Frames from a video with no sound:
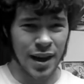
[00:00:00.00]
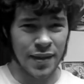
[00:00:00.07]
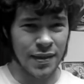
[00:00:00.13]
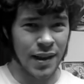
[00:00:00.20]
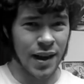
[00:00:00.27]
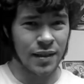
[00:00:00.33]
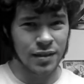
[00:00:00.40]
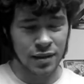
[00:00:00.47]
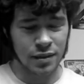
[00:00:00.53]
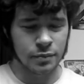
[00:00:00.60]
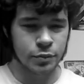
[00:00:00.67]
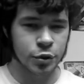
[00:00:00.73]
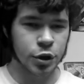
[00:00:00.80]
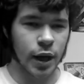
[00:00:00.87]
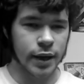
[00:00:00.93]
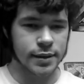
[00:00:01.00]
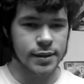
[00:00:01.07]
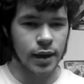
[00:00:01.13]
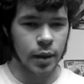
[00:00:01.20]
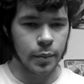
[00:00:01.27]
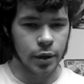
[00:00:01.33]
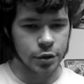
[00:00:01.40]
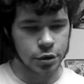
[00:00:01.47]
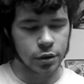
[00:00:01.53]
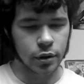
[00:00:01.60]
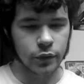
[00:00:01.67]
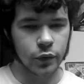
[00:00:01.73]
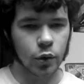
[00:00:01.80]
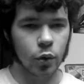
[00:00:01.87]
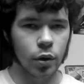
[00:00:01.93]
and the shots that I mentioned,
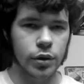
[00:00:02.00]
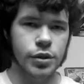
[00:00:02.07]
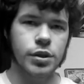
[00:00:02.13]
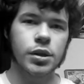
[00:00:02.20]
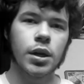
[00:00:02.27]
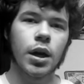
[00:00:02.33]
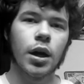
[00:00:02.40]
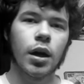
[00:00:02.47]
of course.